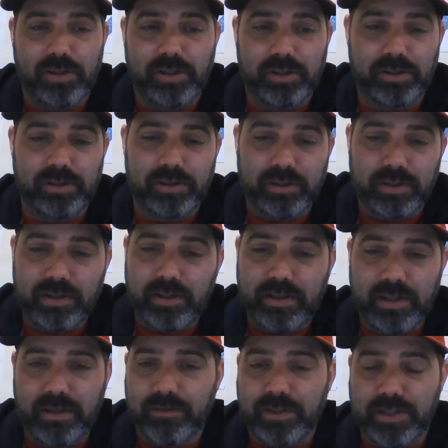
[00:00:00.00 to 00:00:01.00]
to
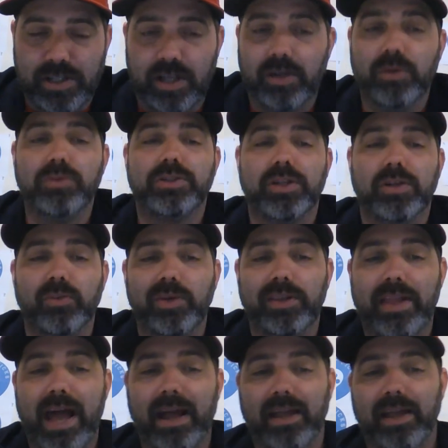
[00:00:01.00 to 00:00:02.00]
even say who's going to win
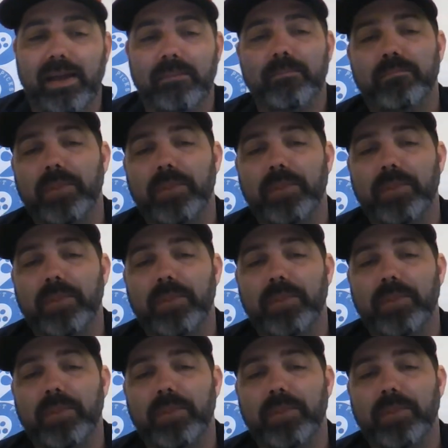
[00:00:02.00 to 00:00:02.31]
that game.